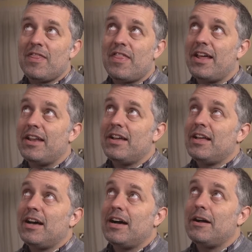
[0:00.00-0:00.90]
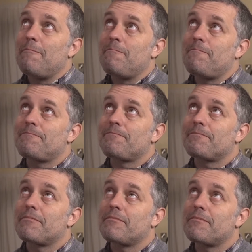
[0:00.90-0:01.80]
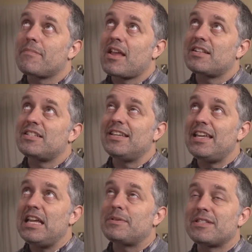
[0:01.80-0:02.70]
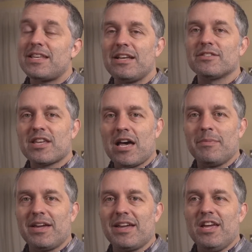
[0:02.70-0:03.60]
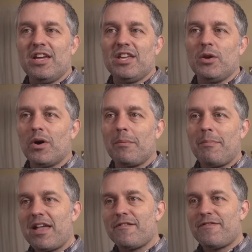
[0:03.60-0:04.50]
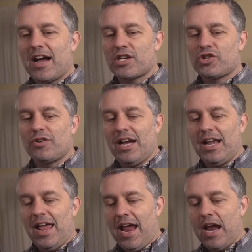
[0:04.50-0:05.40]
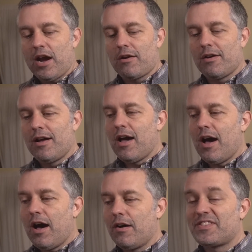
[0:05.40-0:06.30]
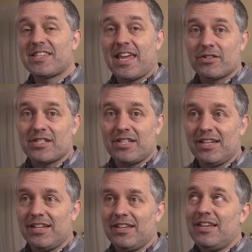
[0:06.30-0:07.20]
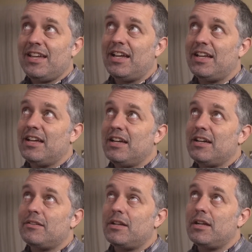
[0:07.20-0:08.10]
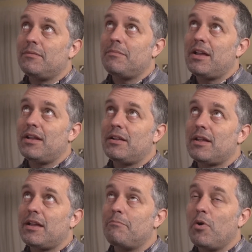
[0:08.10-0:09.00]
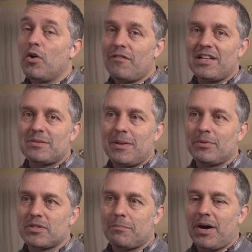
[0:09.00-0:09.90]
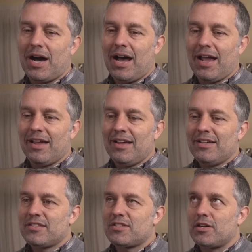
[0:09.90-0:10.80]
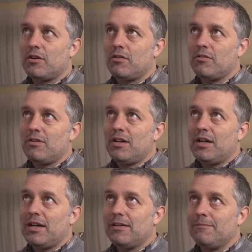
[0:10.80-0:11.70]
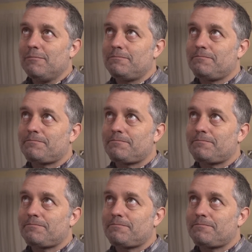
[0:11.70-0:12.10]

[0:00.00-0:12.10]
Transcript: that to keep sales coming, you want to manufacture an air of scarcity. It motivates people to buy. So, and